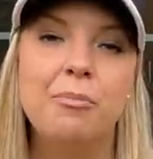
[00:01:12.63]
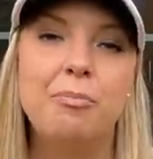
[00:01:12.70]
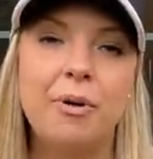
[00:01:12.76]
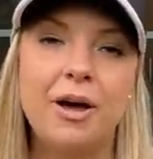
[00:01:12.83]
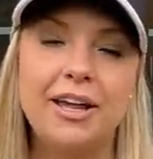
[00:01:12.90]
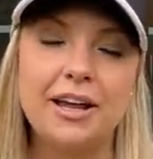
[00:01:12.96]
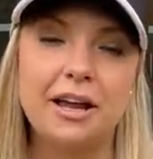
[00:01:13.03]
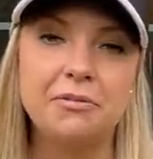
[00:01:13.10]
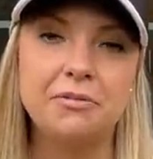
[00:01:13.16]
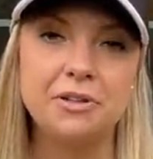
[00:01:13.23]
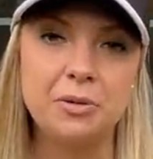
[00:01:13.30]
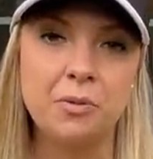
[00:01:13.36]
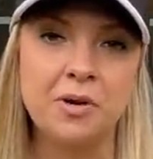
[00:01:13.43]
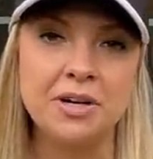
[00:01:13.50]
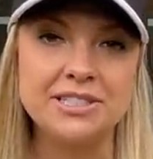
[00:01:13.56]
but I
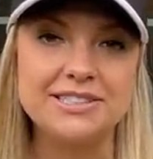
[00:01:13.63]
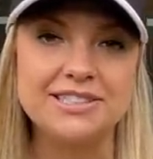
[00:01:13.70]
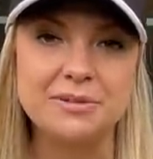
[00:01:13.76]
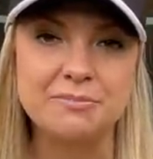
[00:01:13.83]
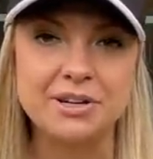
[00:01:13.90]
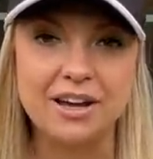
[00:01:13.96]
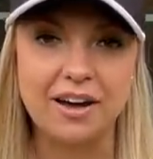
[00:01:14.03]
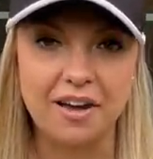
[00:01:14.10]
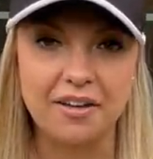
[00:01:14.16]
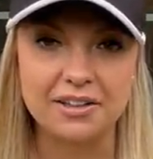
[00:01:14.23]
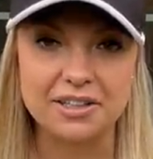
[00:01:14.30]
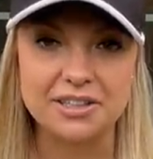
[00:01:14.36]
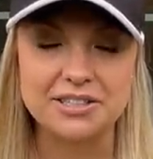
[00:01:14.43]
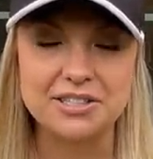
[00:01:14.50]
really wanted some color.